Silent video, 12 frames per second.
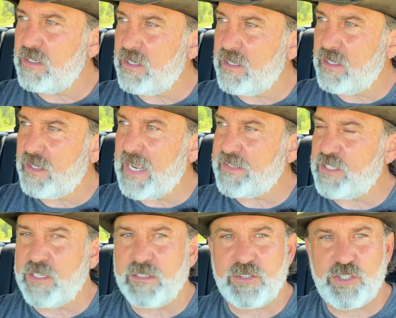Got
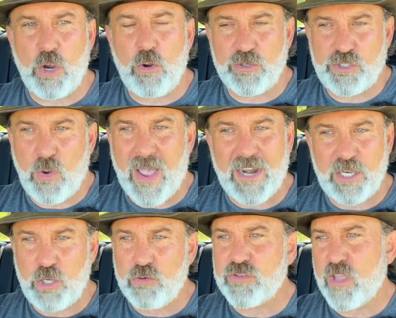to show how to
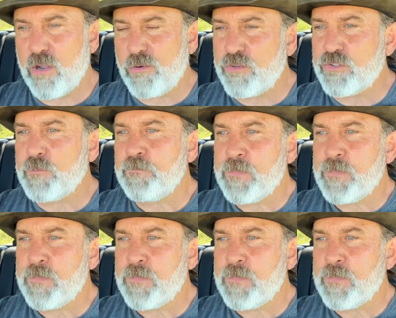use those.